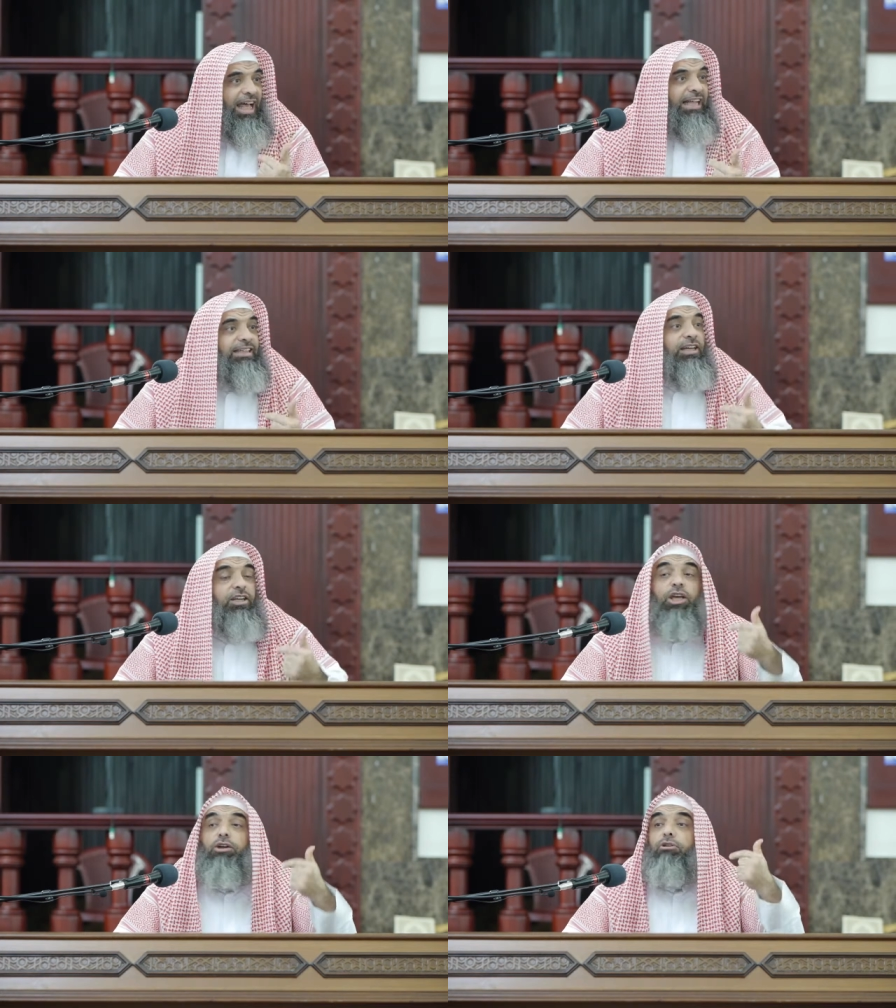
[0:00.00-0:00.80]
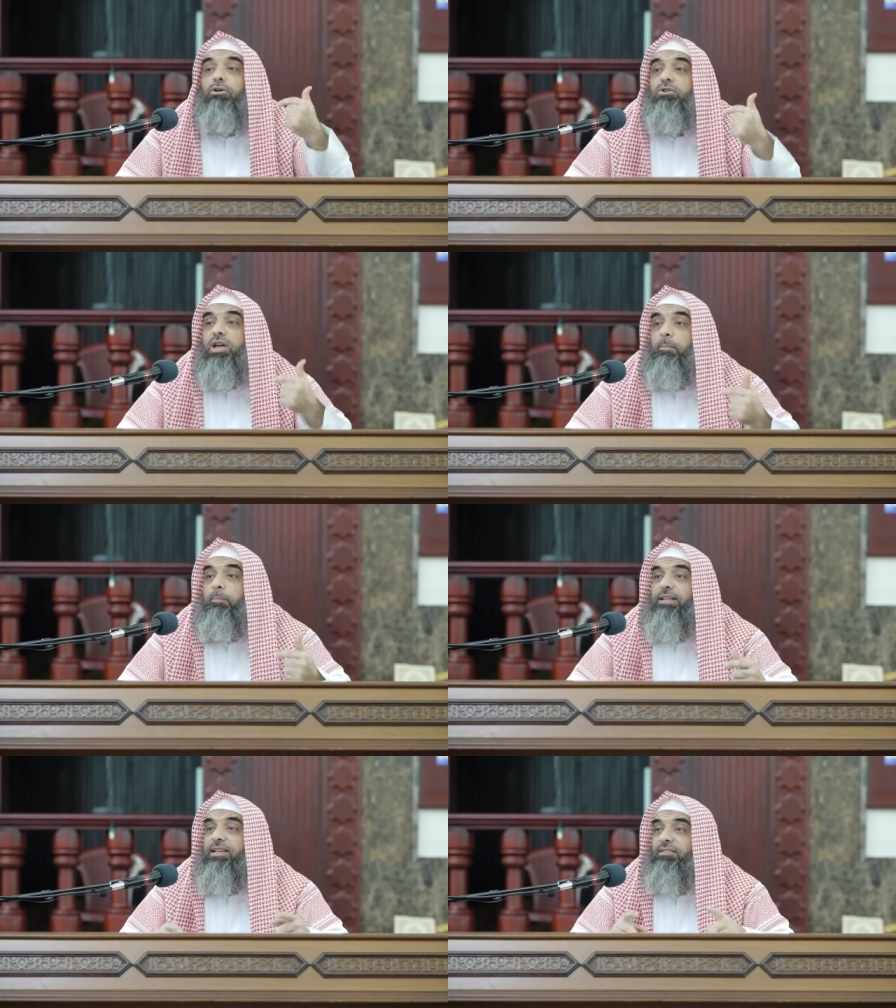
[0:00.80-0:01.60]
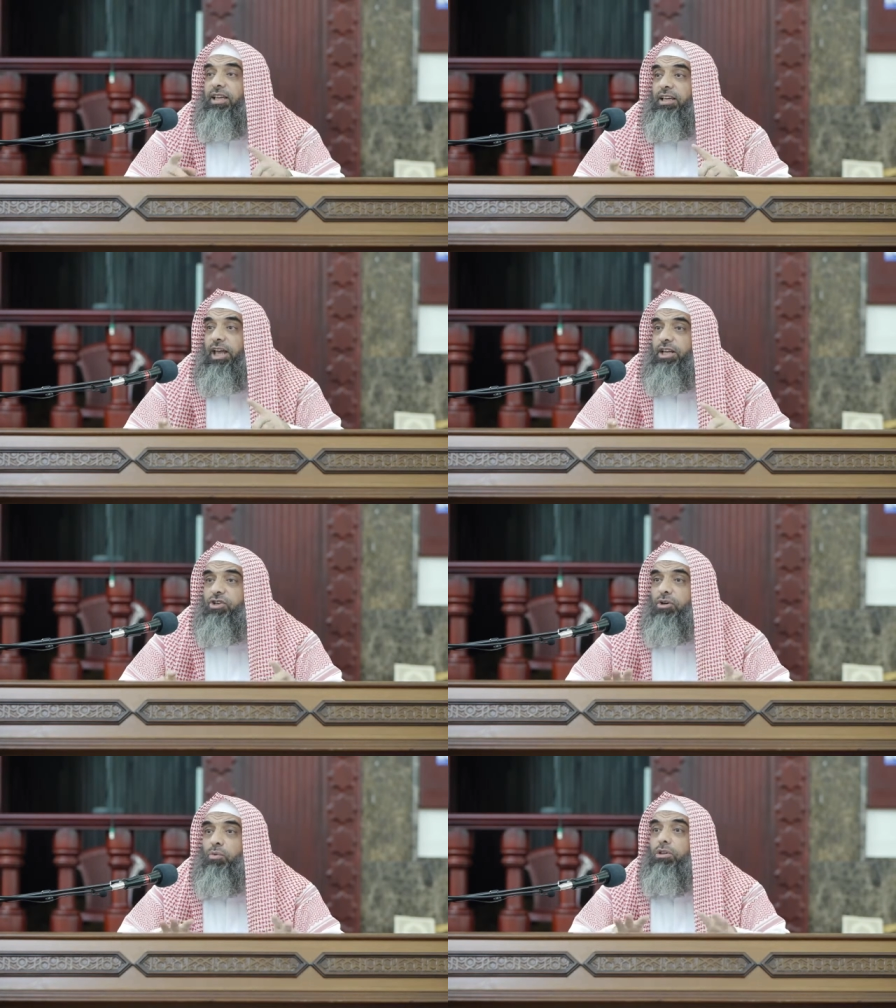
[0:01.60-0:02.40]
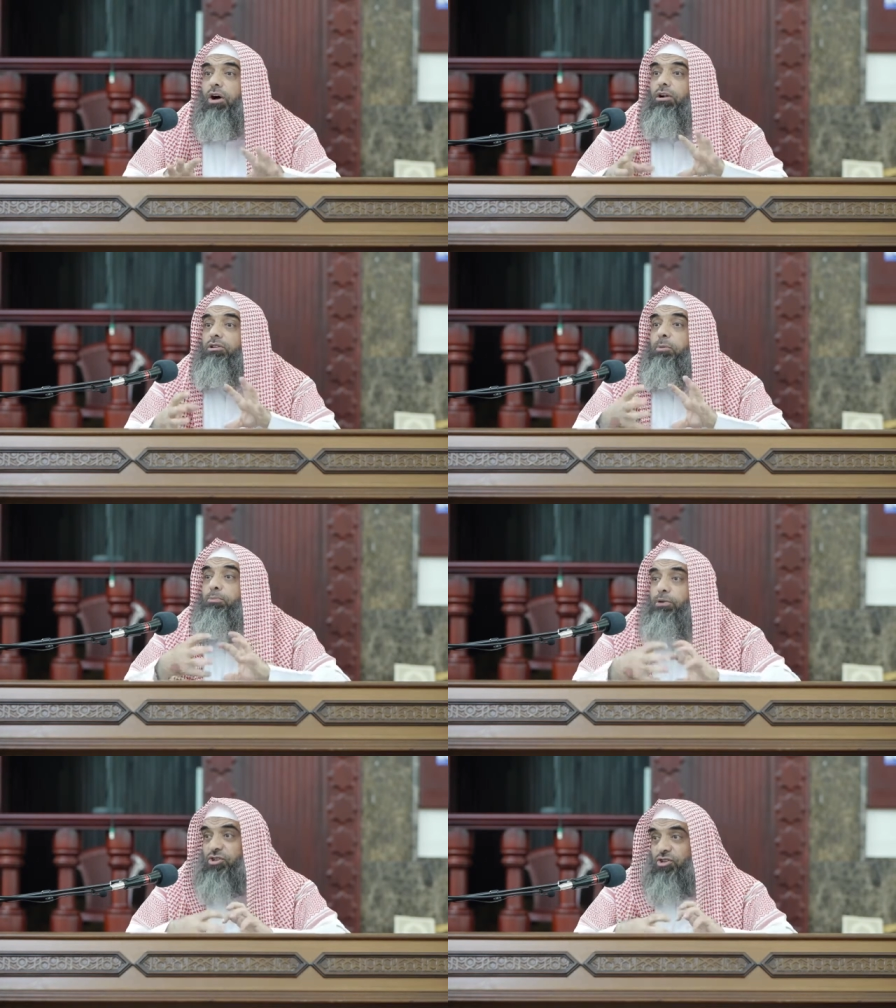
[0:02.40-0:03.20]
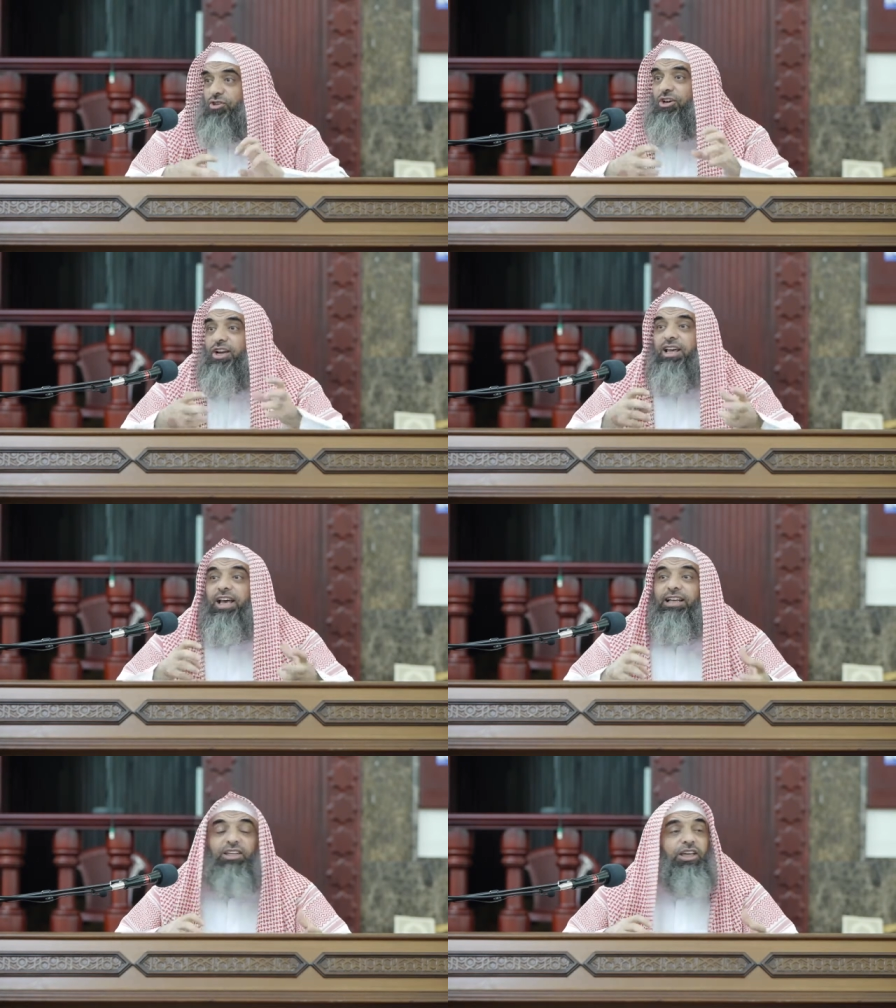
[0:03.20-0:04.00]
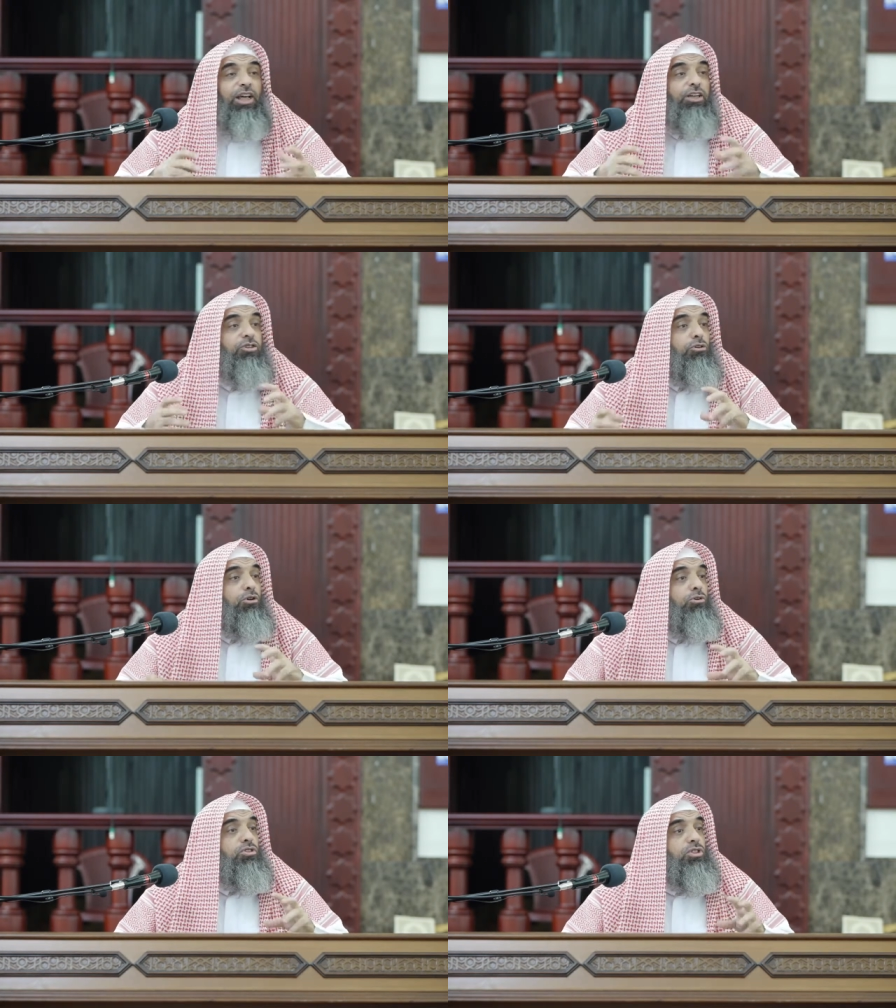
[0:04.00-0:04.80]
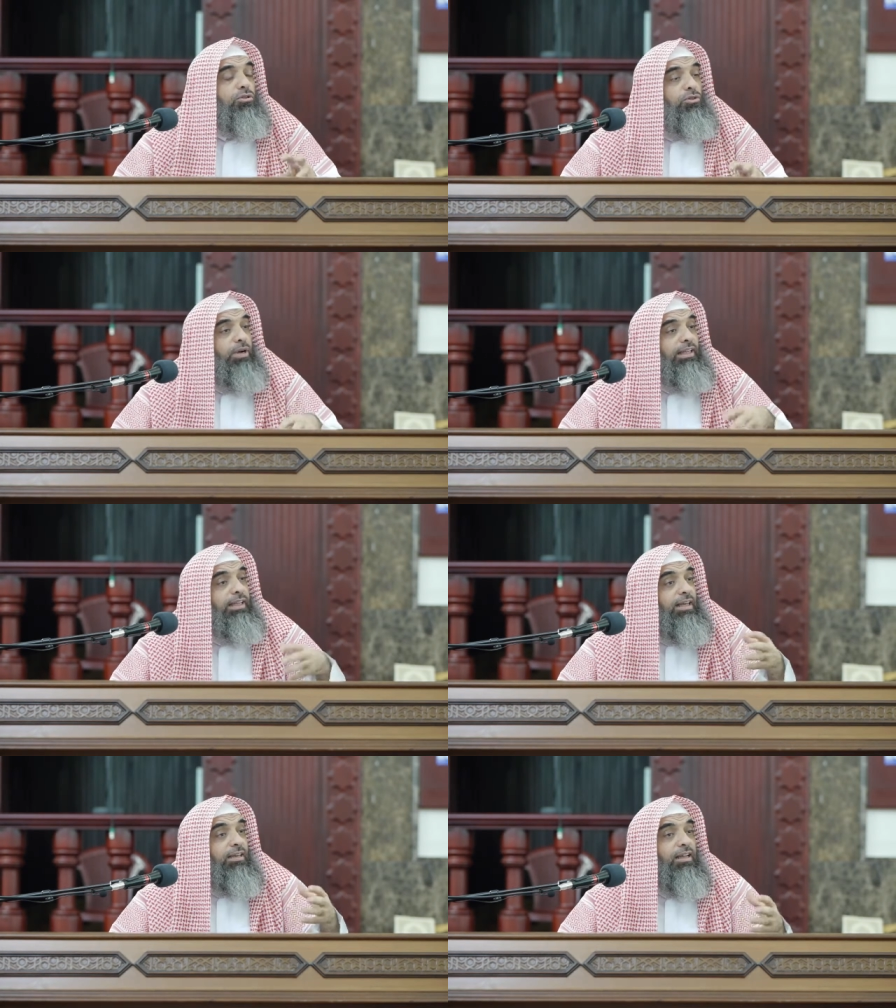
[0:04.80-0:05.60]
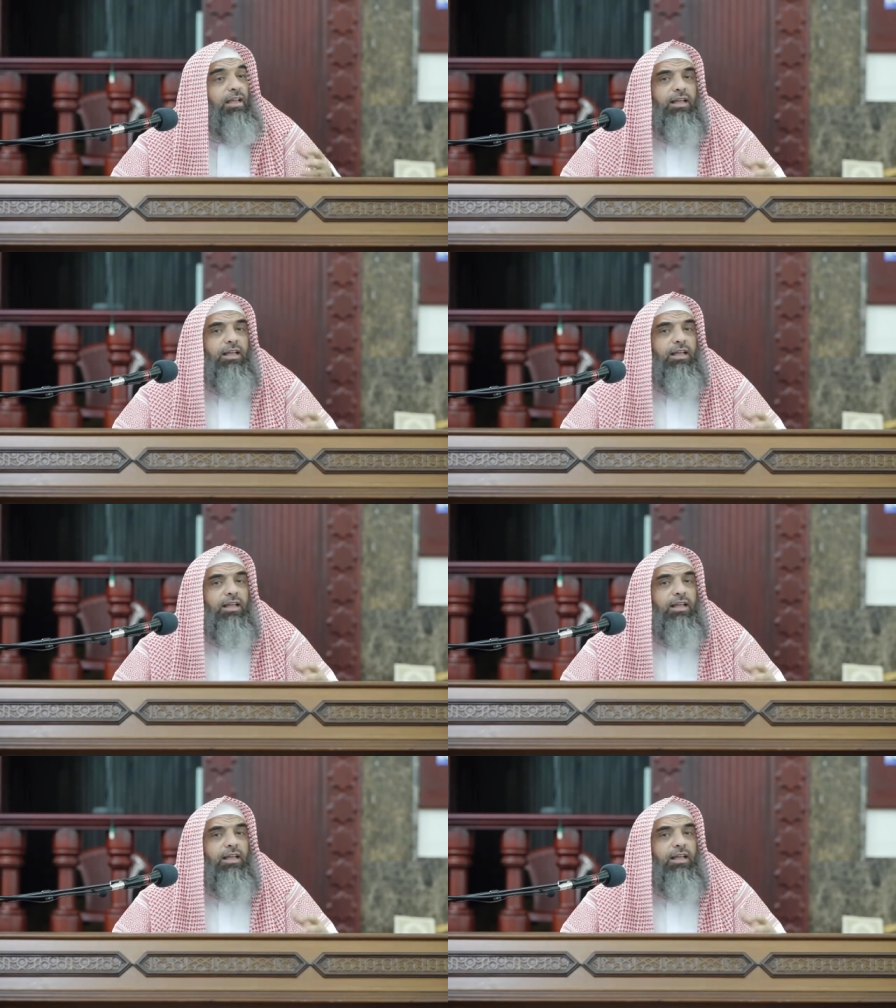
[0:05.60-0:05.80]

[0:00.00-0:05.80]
And then he grows up as a teenager with all the pressure a teenager goes through, and then